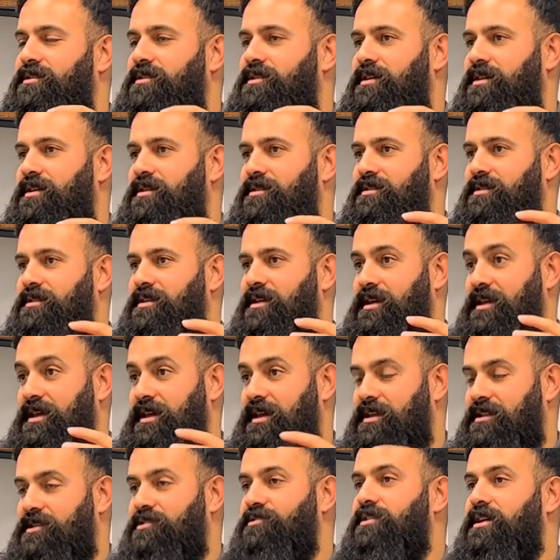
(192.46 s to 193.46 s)
then the
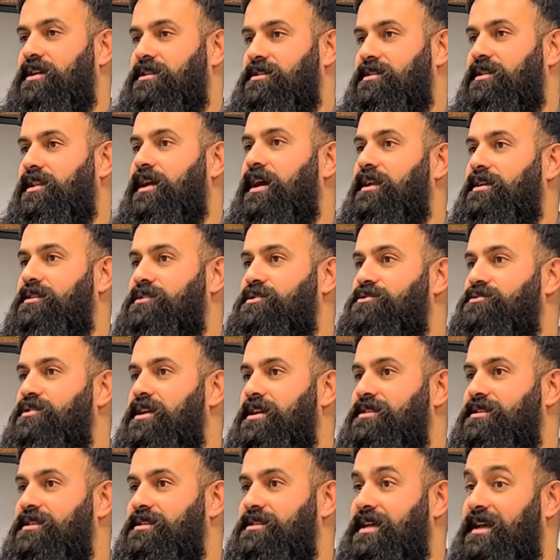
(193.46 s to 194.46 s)
heat creates a lot of
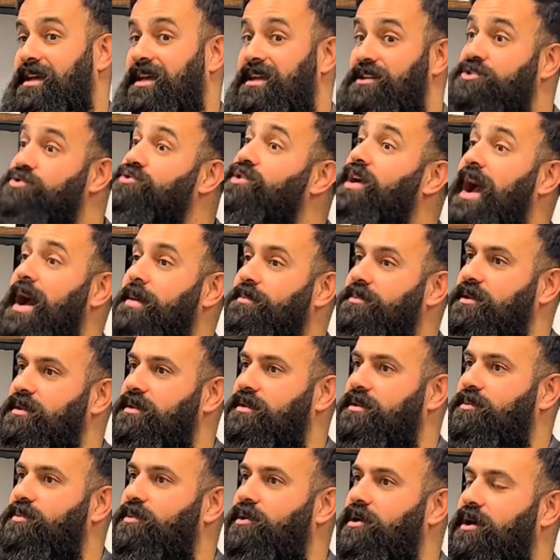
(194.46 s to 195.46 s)
stresses that get trapped
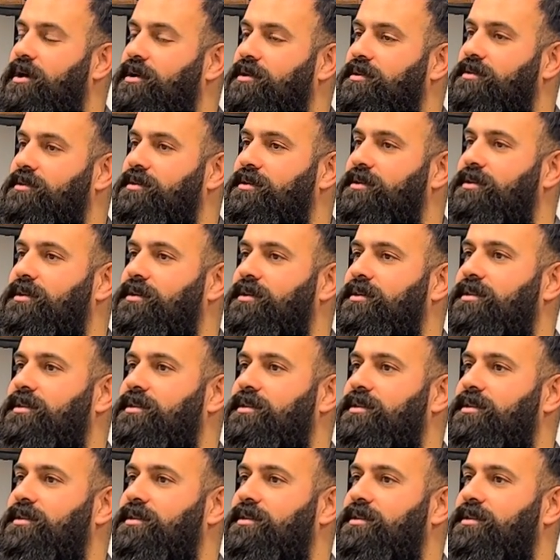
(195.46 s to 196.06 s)
into the part mm.